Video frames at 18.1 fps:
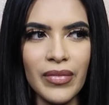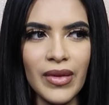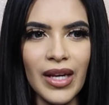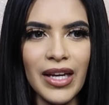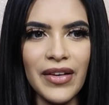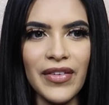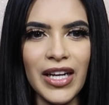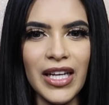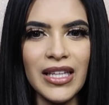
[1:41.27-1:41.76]

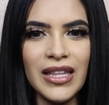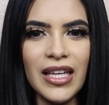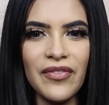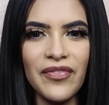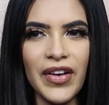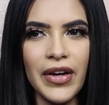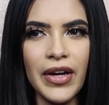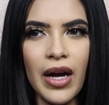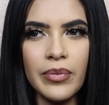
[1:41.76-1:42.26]
if anything,
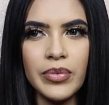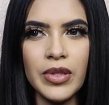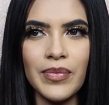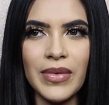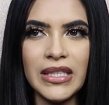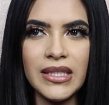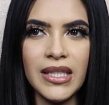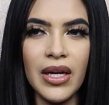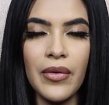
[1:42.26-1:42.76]
very
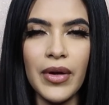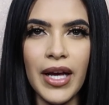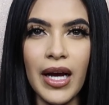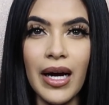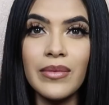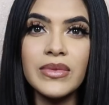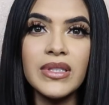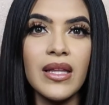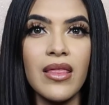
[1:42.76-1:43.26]
optimistic when it
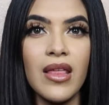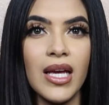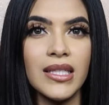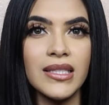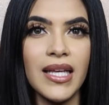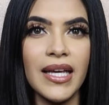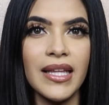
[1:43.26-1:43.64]
comes to things